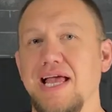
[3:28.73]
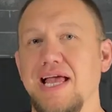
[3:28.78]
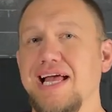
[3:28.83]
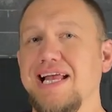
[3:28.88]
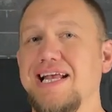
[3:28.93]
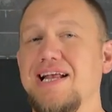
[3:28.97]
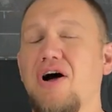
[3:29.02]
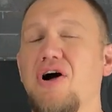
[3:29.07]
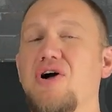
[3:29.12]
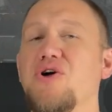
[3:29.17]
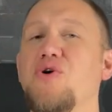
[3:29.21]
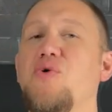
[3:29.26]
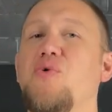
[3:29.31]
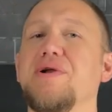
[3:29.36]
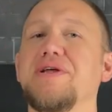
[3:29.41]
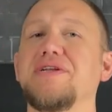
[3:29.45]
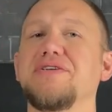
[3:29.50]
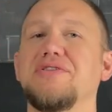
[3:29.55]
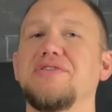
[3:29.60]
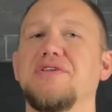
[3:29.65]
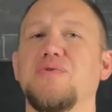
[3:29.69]
Now,
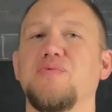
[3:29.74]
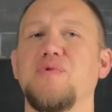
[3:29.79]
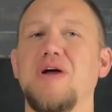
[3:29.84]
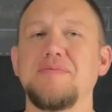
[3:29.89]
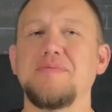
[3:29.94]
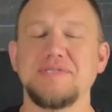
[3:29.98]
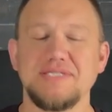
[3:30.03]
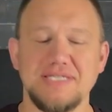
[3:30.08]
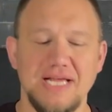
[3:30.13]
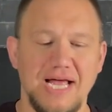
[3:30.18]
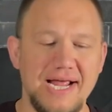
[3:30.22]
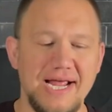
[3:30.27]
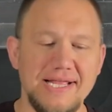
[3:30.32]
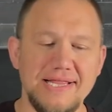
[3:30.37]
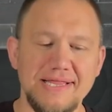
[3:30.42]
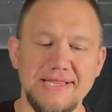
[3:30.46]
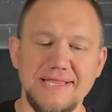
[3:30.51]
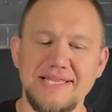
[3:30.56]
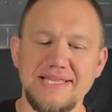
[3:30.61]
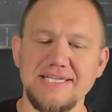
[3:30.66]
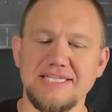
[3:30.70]
according to their
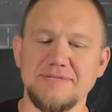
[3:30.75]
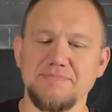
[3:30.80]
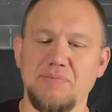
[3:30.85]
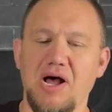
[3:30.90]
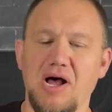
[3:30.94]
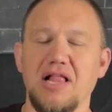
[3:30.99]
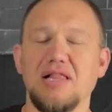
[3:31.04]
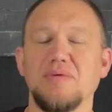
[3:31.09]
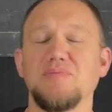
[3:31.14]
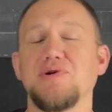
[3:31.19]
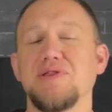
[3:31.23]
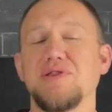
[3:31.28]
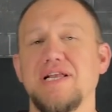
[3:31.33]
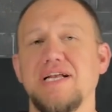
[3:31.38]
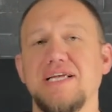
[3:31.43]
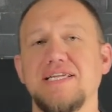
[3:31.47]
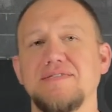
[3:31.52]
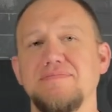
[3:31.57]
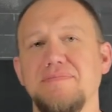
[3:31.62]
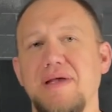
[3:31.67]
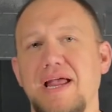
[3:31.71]
website, this polymer that
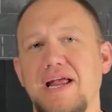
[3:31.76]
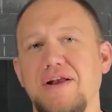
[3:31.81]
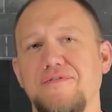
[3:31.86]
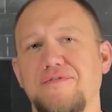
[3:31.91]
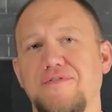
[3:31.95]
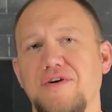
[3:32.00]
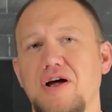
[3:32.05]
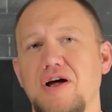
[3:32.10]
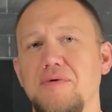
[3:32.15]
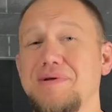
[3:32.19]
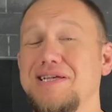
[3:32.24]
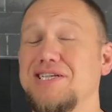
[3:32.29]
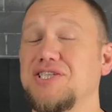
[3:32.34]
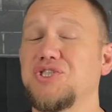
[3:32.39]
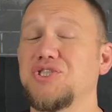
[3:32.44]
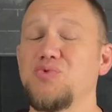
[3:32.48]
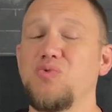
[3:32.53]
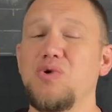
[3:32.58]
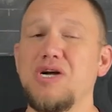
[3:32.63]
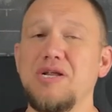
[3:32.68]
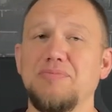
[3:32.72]
it's made from is
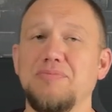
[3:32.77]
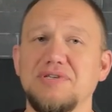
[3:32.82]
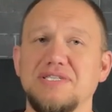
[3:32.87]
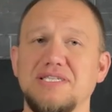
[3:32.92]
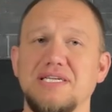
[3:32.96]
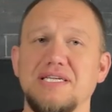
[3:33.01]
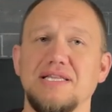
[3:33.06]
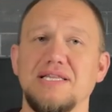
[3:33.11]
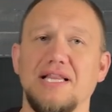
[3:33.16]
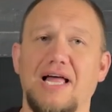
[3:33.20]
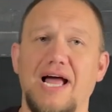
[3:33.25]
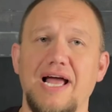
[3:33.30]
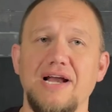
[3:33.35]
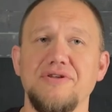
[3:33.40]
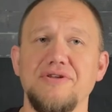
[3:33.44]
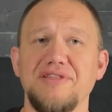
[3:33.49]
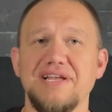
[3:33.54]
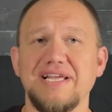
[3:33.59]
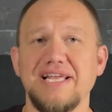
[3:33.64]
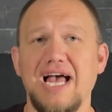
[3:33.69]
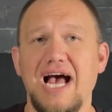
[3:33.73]
20%
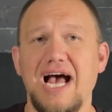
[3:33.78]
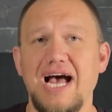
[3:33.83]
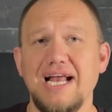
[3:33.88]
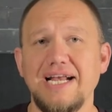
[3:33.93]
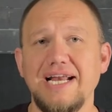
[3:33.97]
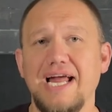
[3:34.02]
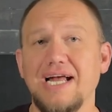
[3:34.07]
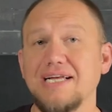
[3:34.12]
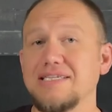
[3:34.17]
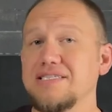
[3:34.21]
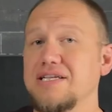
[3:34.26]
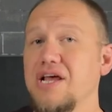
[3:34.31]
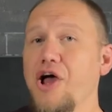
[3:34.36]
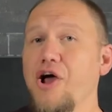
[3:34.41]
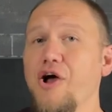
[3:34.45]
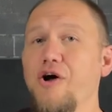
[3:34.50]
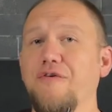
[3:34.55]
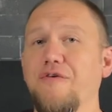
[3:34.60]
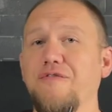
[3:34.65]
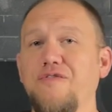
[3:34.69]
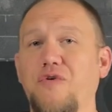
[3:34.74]
lighter than Kydex,
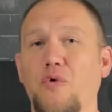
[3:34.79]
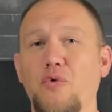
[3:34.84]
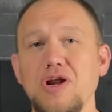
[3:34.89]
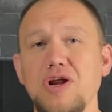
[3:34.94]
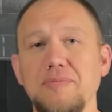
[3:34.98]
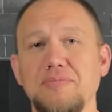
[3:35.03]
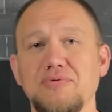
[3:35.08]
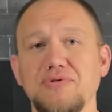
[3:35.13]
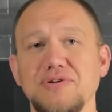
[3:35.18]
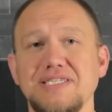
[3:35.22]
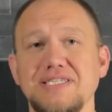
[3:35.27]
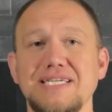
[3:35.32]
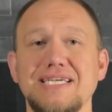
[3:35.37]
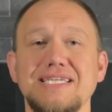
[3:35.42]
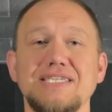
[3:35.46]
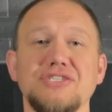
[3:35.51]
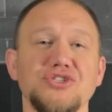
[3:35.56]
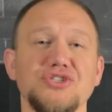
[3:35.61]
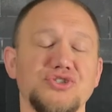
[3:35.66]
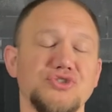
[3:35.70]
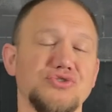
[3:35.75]

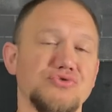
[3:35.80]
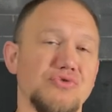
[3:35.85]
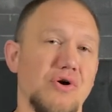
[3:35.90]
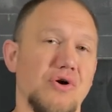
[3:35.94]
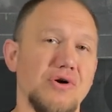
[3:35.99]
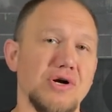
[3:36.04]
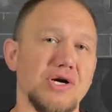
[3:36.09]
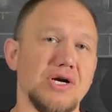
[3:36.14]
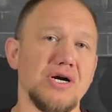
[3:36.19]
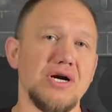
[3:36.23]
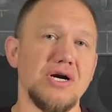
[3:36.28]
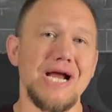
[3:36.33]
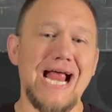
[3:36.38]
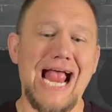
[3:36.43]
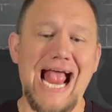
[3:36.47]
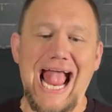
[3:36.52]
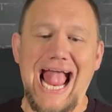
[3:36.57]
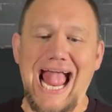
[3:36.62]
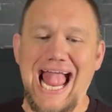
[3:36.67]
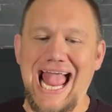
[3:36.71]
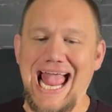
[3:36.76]
40% stronger,
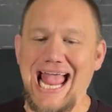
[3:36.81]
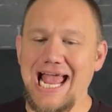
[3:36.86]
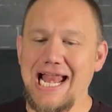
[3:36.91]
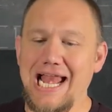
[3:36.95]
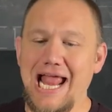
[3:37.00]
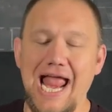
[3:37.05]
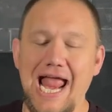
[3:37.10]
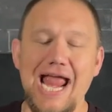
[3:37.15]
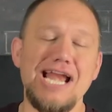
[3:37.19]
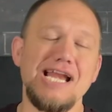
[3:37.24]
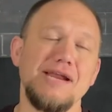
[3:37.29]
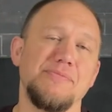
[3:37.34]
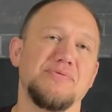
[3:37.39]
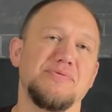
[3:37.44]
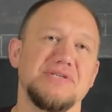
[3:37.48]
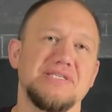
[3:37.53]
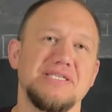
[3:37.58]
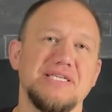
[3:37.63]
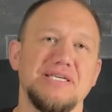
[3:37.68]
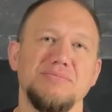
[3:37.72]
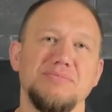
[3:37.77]
and
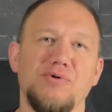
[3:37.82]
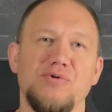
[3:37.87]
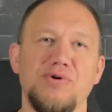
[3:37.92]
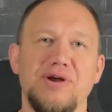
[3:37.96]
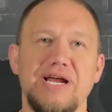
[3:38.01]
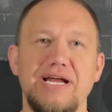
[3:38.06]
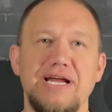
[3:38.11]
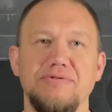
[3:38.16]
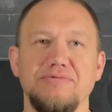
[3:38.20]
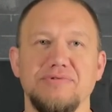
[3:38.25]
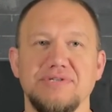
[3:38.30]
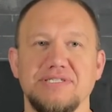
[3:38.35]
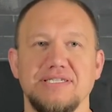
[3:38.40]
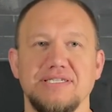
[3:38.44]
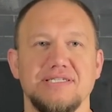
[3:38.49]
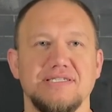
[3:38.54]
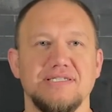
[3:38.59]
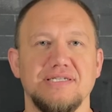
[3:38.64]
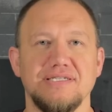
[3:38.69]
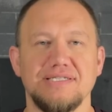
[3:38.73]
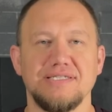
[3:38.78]
80% more heat
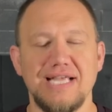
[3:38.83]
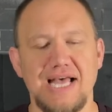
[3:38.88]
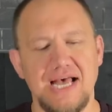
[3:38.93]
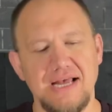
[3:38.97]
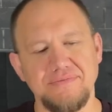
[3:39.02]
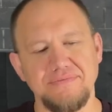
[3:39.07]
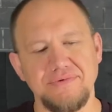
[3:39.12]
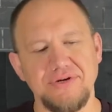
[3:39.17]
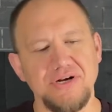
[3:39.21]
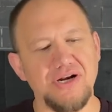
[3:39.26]
resistance. I